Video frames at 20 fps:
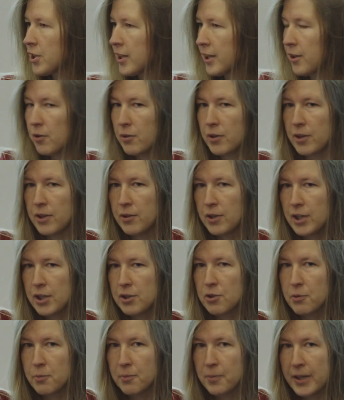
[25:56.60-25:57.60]
you
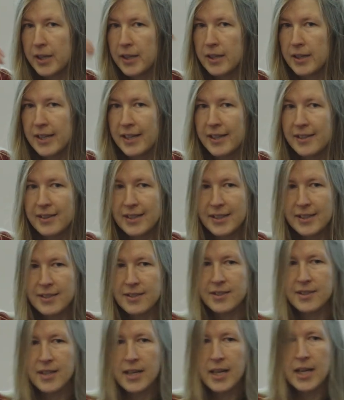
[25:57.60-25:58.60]
need to be in
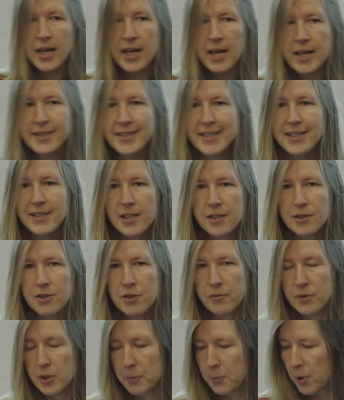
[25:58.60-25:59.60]
this syntax
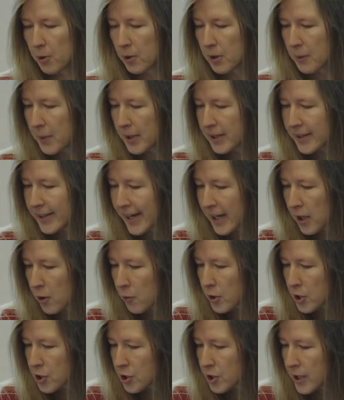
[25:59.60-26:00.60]
of the programming
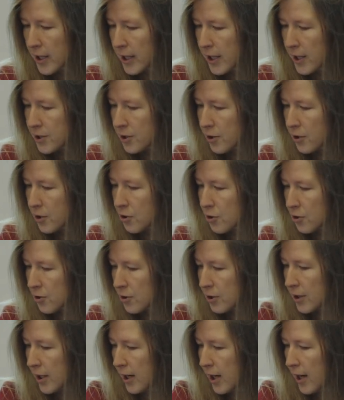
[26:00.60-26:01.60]
language. So it
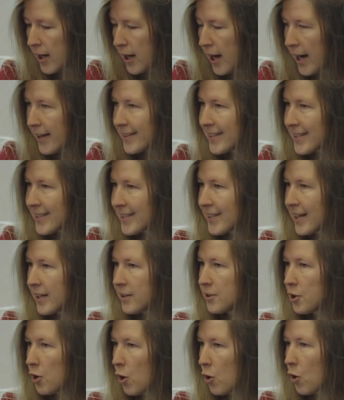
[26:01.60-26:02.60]
should understand your